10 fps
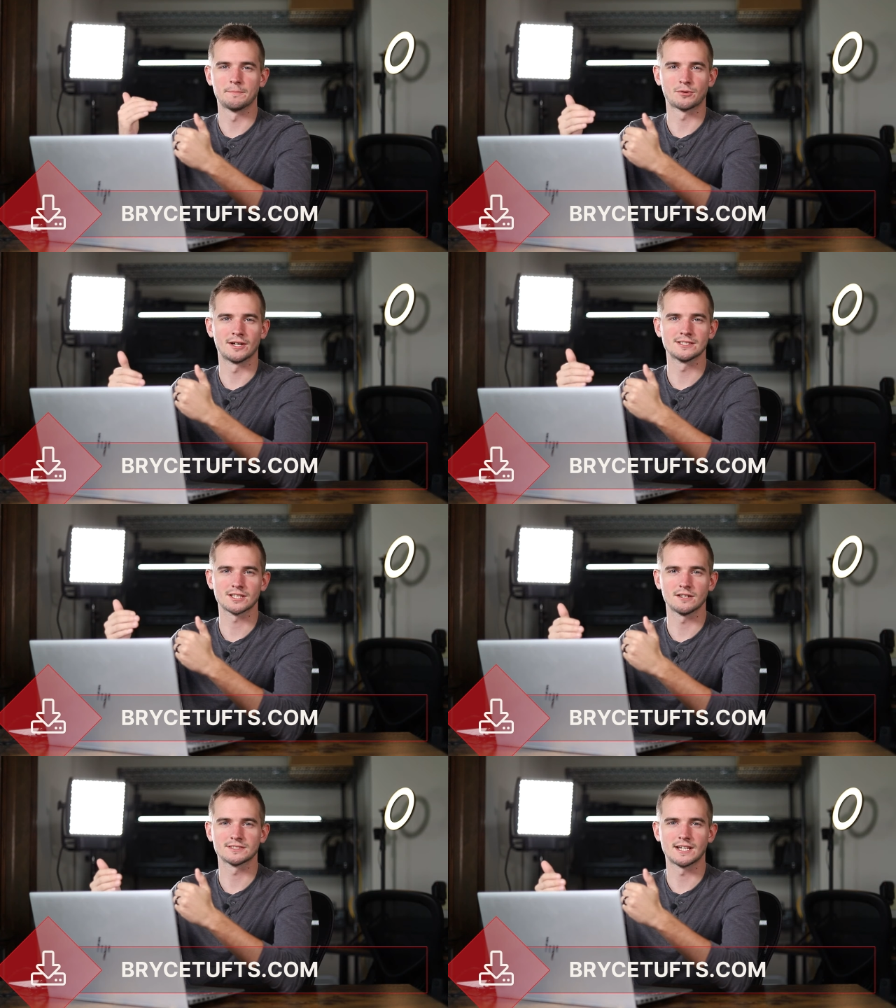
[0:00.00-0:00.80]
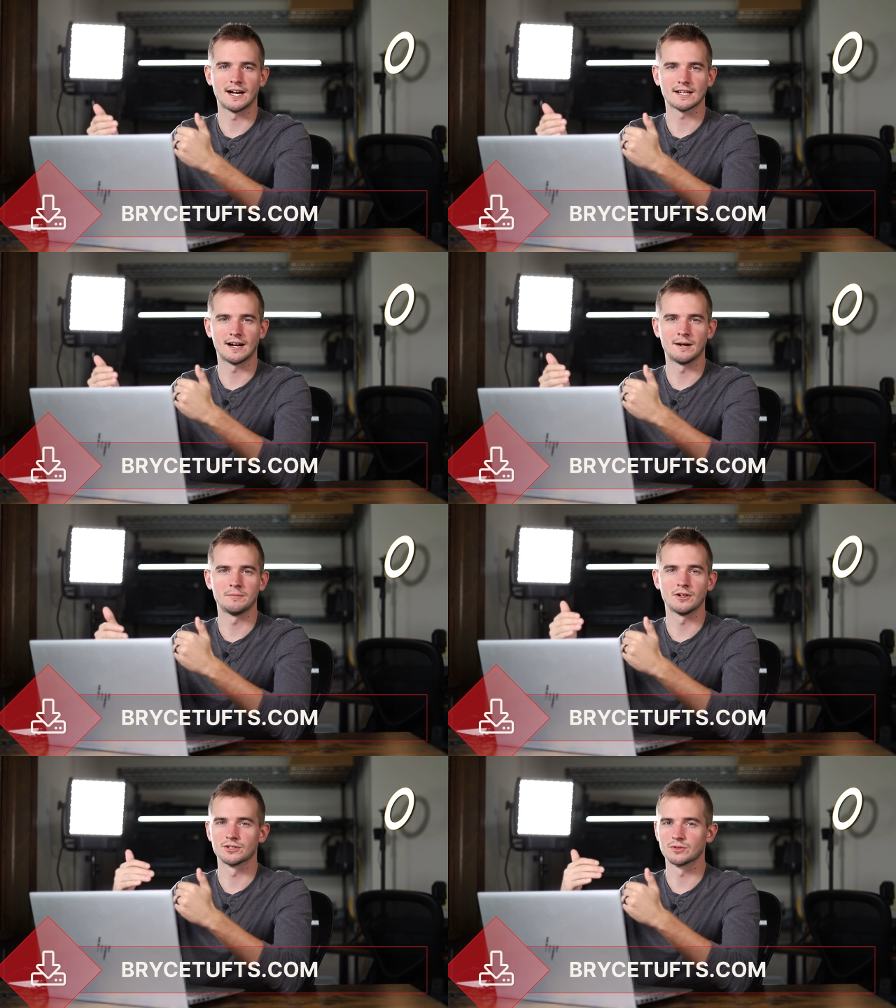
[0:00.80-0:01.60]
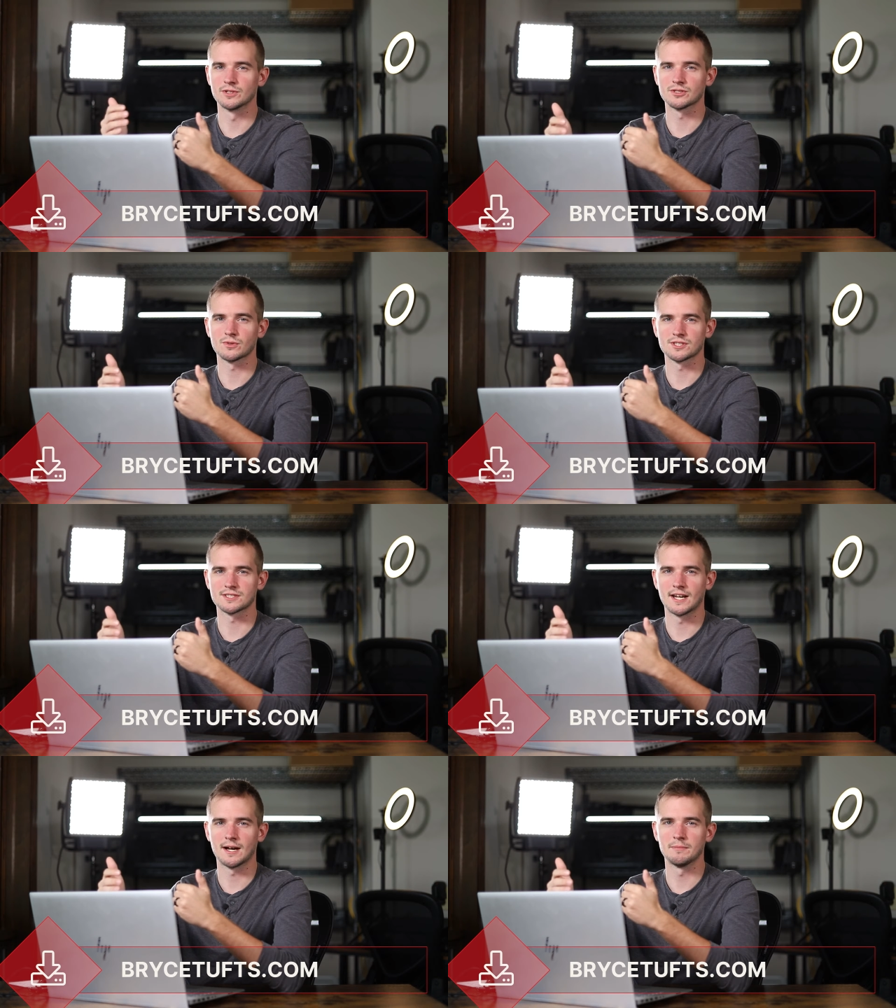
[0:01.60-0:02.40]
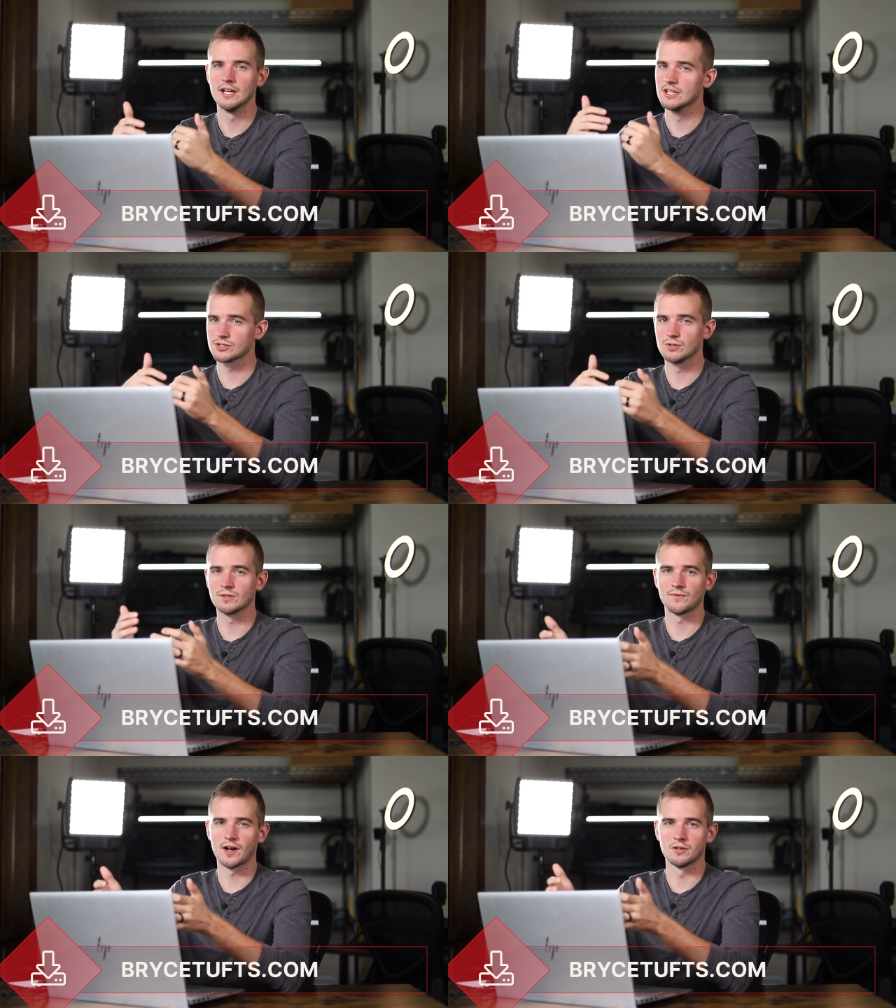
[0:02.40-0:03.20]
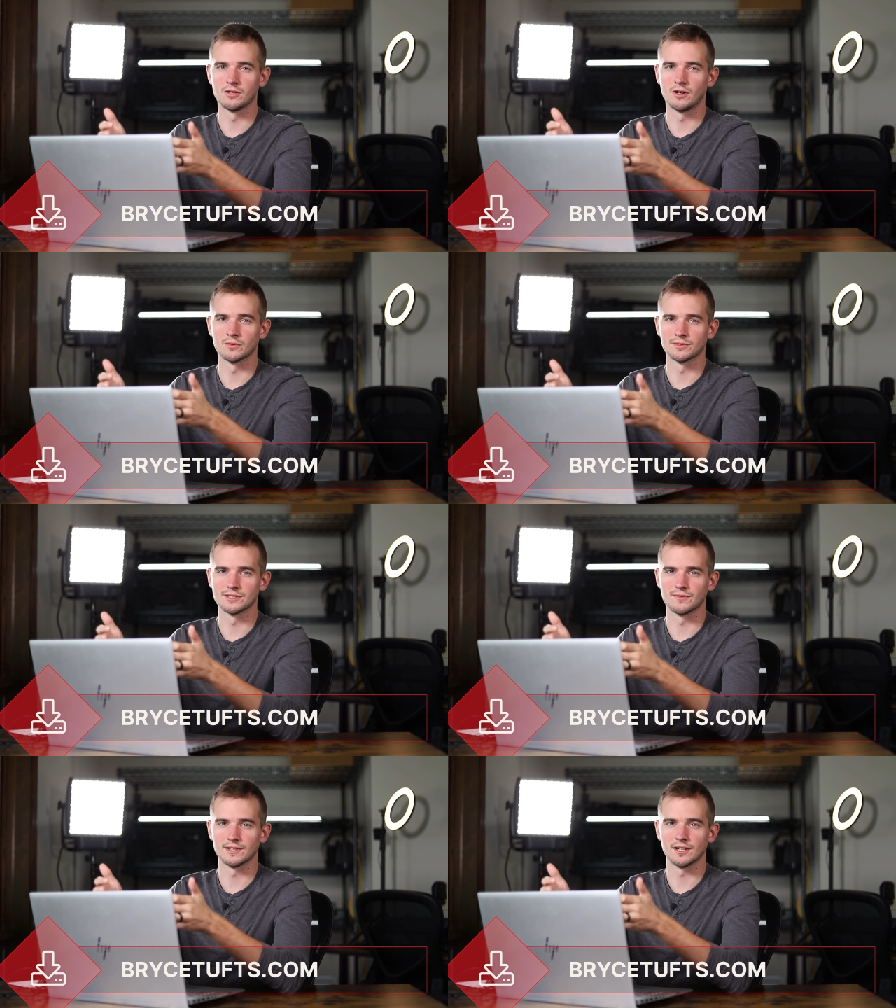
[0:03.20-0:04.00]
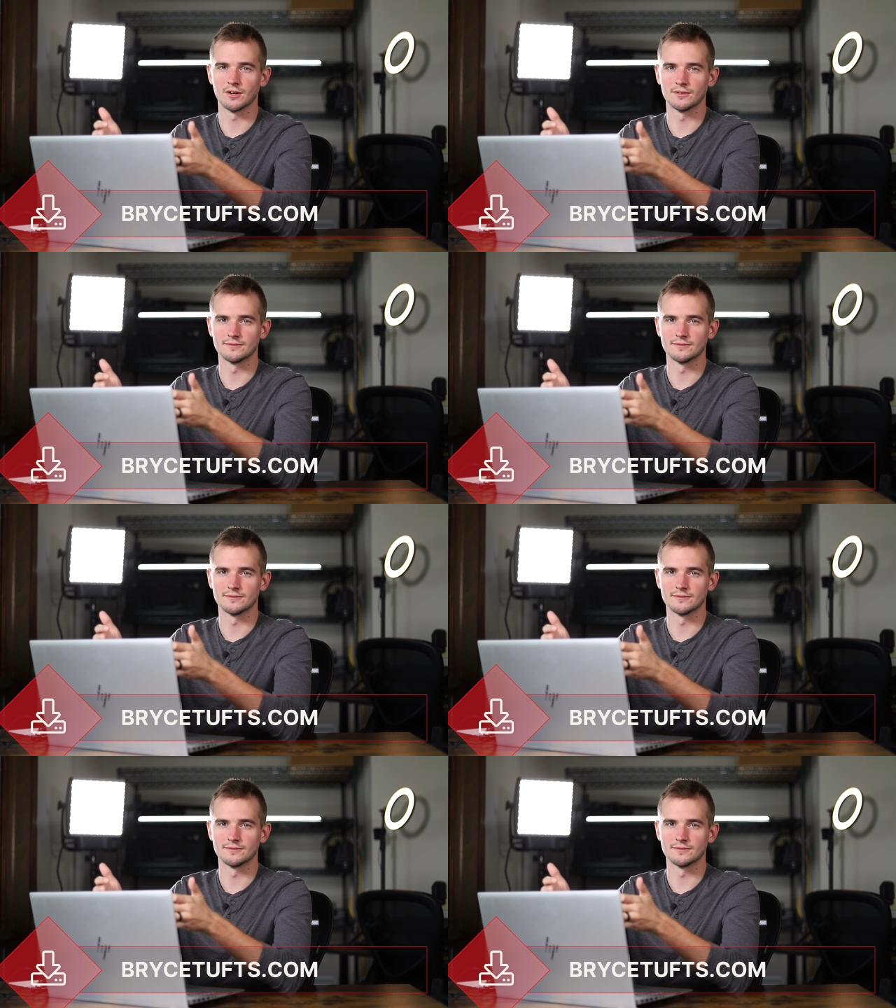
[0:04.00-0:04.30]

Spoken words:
at bricetufts.com under the Resources tab so you can follow along with this video.